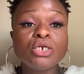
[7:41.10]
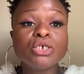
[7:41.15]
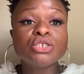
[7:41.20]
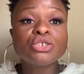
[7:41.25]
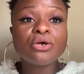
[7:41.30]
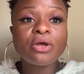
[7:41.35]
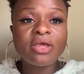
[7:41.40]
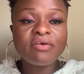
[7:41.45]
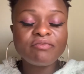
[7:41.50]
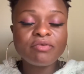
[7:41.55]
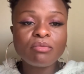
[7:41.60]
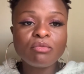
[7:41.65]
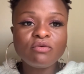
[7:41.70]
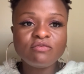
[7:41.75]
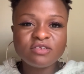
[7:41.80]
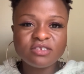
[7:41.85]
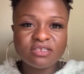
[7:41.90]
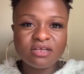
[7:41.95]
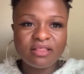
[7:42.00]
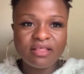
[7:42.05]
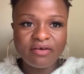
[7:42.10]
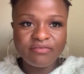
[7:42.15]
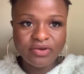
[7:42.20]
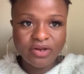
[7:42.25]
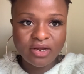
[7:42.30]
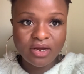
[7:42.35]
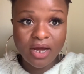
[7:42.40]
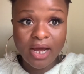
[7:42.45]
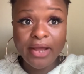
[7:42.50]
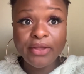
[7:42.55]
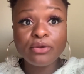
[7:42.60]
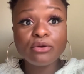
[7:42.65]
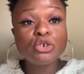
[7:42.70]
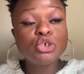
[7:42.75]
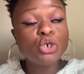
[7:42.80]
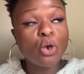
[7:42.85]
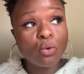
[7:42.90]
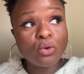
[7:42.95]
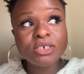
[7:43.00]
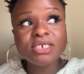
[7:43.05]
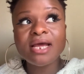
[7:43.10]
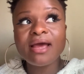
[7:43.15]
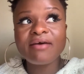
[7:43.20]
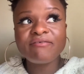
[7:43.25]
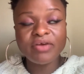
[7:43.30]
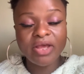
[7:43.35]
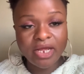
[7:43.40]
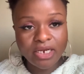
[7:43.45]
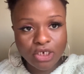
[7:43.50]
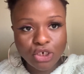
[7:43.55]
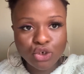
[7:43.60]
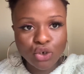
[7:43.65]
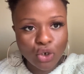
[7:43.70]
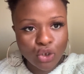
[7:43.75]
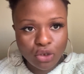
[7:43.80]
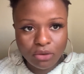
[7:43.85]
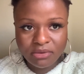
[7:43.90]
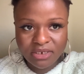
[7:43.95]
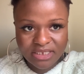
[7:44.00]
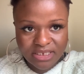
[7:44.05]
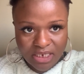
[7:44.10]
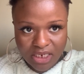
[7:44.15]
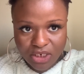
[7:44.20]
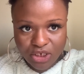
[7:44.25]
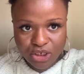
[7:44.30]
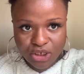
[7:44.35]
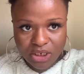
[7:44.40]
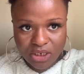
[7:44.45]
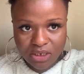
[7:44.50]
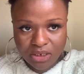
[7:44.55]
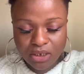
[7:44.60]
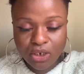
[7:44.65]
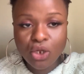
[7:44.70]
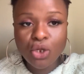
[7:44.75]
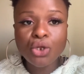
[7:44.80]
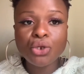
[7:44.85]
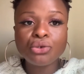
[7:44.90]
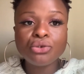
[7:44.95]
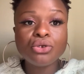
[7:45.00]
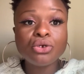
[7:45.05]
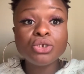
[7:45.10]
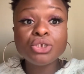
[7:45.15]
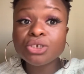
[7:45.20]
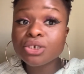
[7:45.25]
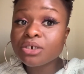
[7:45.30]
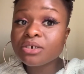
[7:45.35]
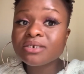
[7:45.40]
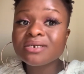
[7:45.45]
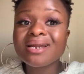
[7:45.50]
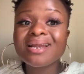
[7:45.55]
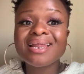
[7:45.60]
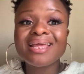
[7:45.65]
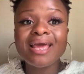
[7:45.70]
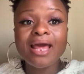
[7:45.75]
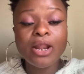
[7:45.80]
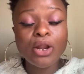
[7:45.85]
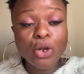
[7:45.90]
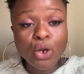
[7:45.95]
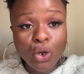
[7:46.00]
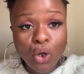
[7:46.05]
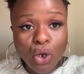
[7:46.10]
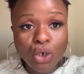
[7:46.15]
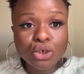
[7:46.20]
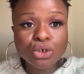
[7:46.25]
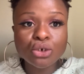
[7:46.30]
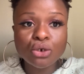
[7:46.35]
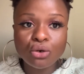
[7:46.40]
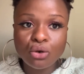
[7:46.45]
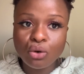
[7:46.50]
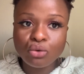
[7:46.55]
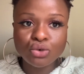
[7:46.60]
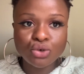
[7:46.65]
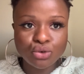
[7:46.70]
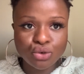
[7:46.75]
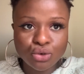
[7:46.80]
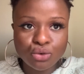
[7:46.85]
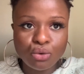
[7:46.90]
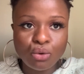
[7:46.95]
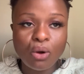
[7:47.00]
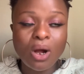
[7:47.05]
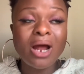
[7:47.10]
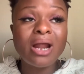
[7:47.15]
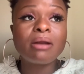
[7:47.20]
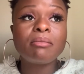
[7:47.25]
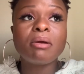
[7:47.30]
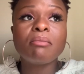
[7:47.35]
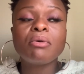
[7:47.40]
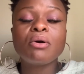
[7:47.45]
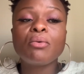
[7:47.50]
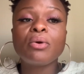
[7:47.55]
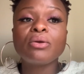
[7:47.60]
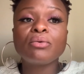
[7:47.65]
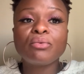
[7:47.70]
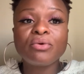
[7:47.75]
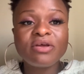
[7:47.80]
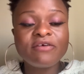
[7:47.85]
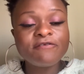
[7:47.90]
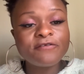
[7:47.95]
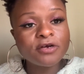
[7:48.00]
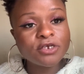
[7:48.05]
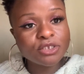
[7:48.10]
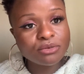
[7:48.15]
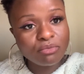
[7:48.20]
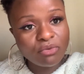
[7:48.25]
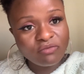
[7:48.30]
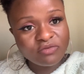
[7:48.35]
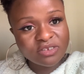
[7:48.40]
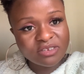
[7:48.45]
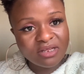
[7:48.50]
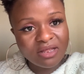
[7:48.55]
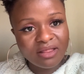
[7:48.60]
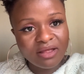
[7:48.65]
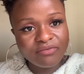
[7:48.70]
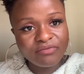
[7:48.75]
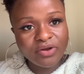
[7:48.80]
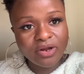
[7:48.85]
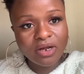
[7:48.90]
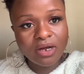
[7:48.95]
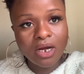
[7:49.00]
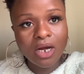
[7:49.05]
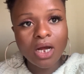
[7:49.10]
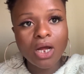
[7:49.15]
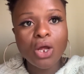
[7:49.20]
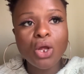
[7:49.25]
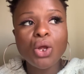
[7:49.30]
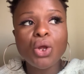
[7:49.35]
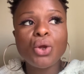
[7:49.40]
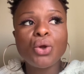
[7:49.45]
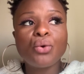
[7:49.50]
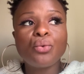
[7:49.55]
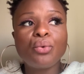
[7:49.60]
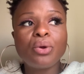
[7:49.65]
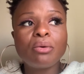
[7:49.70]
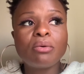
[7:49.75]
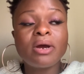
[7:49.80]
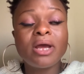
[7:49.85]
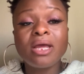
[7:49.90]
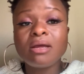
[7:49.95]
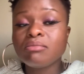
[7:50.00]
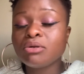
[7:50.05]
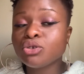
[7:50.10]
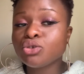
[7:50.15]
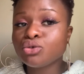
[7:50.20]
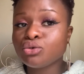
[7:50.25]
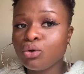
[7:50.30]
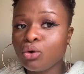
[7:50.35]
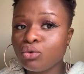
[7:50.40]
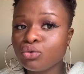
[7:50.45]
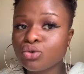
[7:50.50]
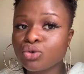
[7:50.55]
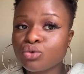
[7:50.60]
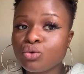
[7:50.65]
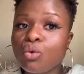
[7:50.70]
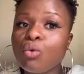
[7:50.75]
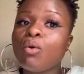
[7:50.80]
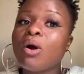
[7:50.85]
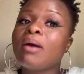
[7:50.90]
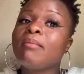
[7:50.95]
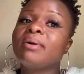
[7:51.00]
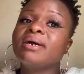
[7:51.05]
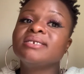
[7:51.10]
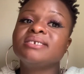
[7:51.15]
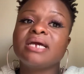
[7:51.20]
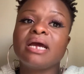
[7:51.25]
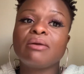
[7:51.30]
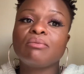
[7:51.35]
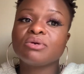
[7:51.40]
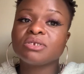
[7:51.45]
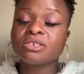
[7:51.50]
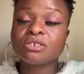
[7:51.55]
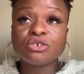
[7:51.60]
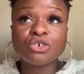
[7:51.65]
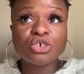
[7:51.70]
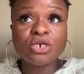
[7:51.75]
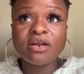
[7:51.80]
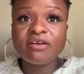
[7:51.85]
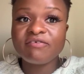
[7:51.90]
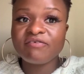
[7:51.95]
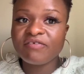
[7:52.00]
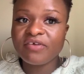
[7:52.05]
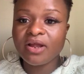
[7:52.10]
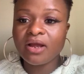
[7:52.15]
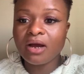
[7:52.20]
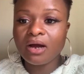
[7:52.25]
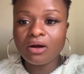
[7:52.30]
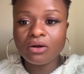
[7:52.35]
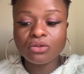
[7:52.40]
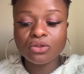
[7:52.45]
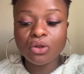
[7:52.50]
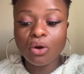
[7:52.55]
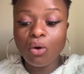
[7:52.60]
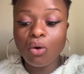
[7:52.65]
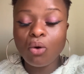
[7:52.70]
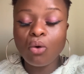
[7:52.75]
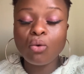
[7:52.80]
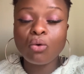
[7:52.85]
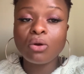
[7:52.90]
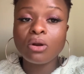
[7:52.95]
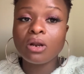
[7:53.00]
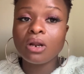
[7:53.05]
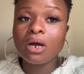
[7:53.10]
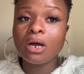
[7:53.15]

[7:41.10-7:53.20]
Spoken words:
So if you move to South Africa and you don't have any documentation, your children cannot go to school. I remember when we first moved to South Africa, we were able to go to school while my dad was still trying to figure out the whole